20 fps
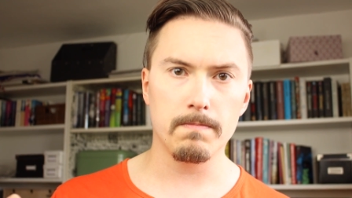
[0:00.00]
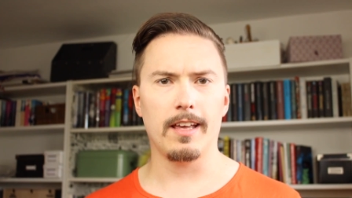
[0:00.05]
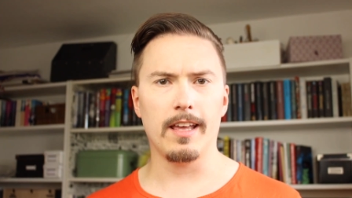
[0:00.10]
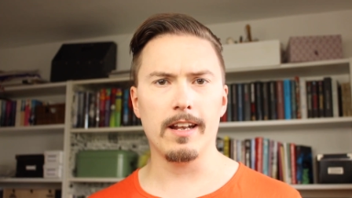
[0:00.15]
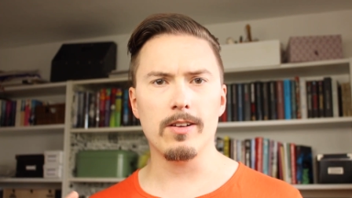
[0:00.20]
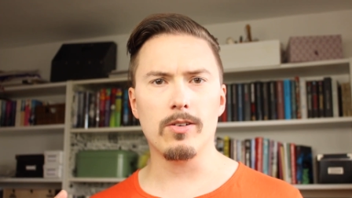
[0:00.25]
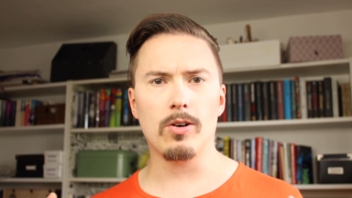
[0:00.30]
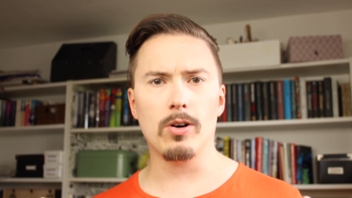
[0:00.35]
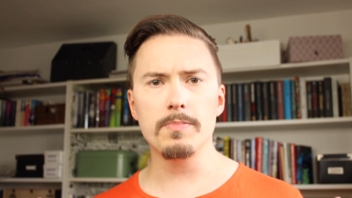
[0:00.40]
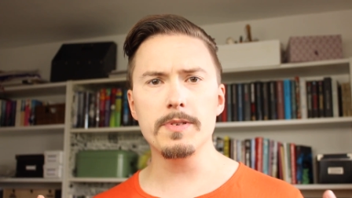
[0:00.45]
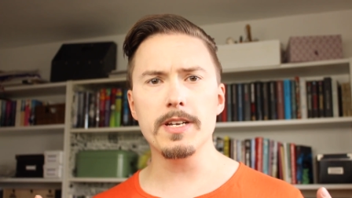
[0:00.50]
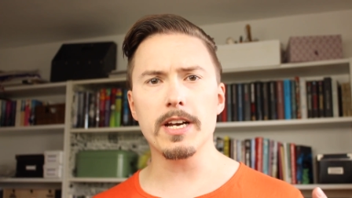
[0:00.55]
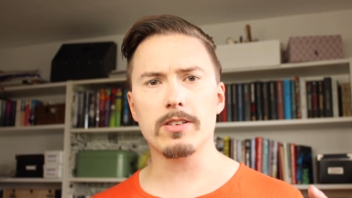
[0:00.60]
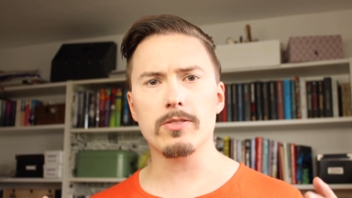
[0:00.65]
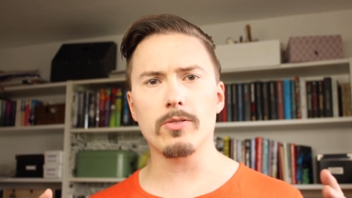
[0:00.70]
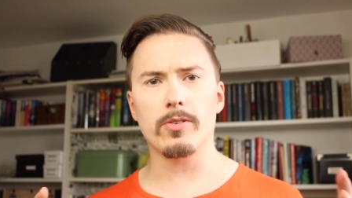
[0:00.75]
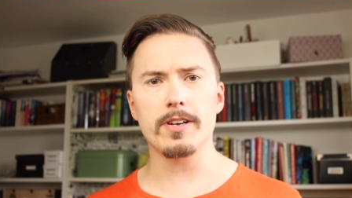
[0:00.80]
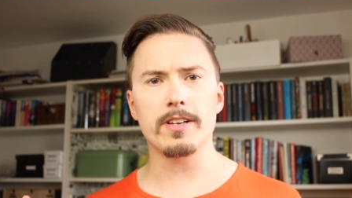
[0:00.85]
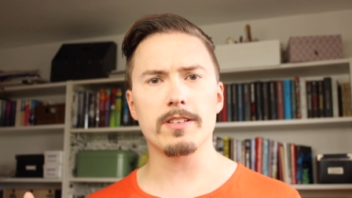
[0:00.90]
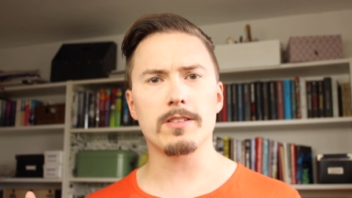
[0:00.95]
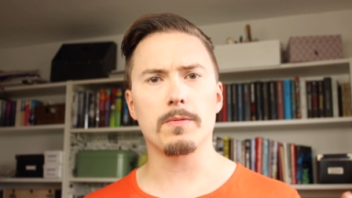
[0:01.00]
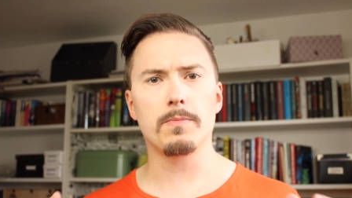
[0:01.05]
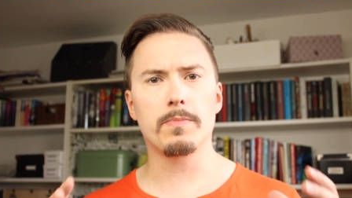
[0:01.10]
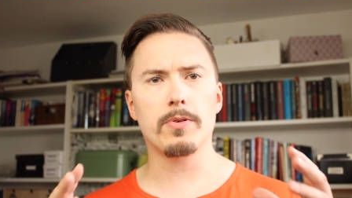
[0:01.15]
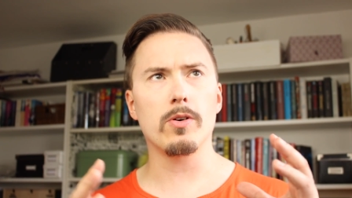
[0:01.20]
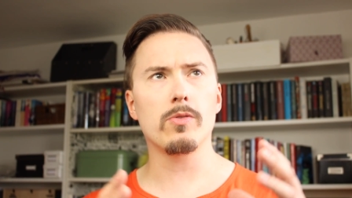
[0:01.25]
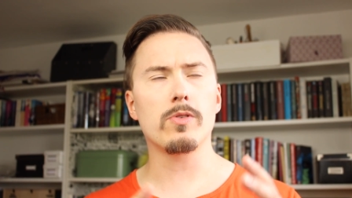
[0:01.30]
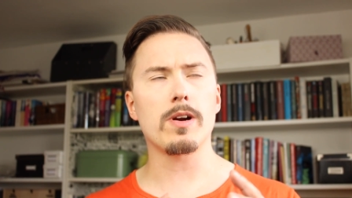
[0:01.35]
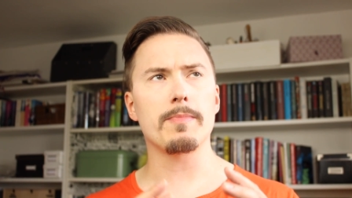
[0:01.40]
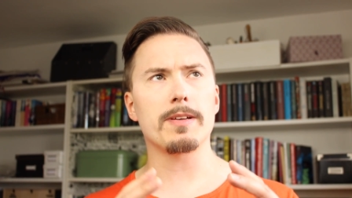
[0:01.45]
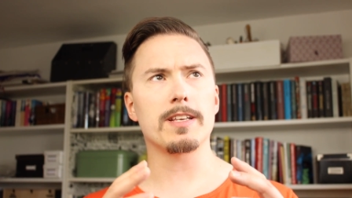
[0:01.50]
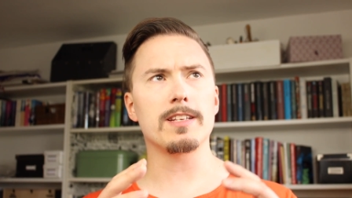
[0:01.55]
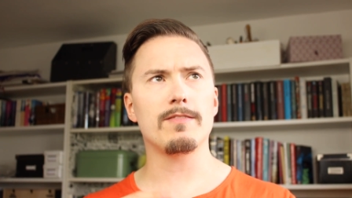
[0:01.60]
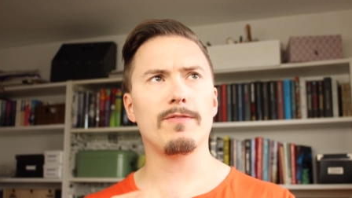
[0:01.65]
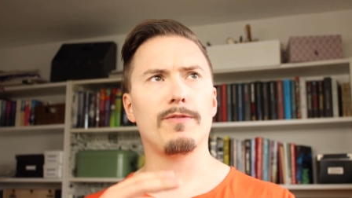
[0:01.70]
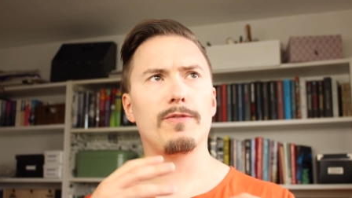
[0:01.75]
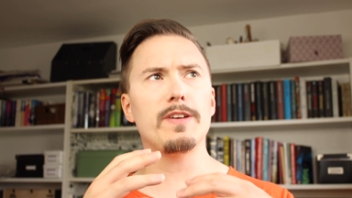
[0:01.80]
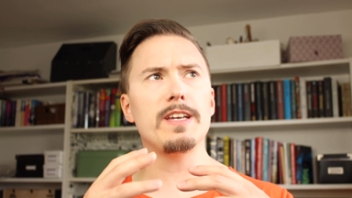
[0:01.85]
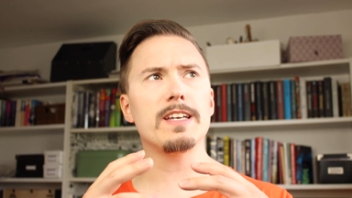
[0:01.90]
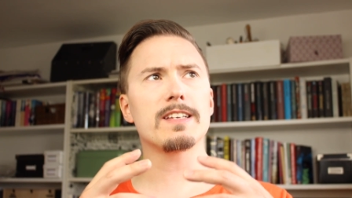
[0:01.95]
In object-oriented programming, it
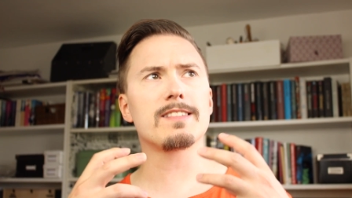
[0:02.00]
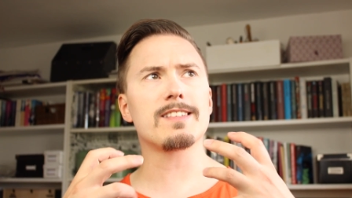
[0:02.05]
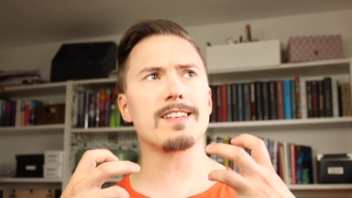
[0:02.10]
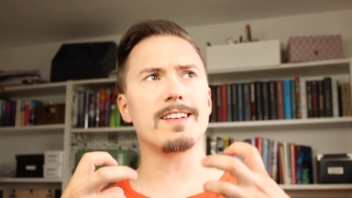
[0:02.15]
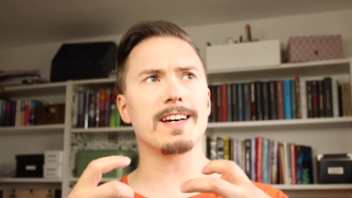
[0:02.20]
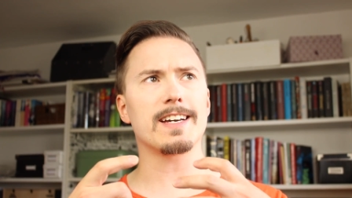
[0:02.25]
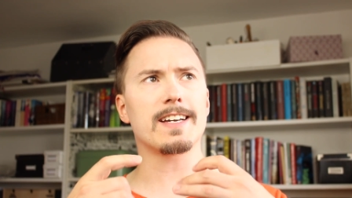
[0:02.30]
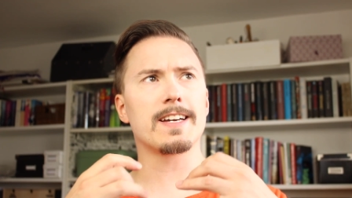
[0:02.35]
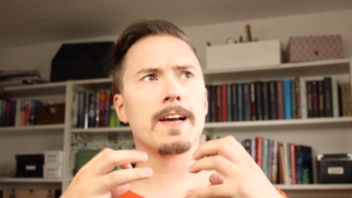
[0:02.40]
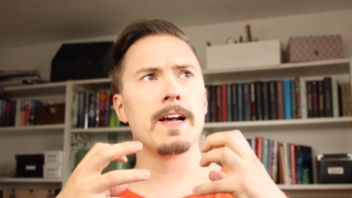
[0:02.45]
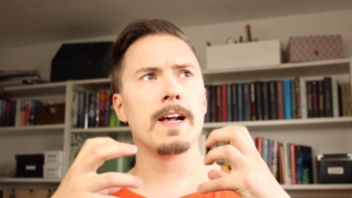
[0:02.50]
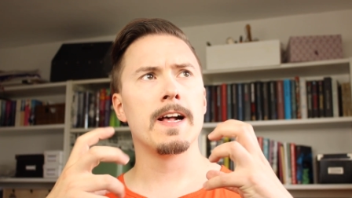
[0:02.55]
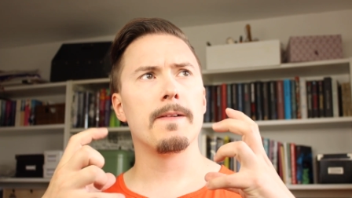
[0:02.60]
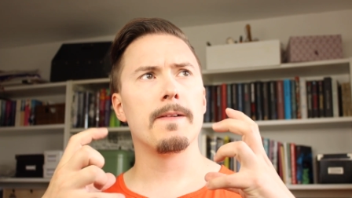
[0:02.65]
feels like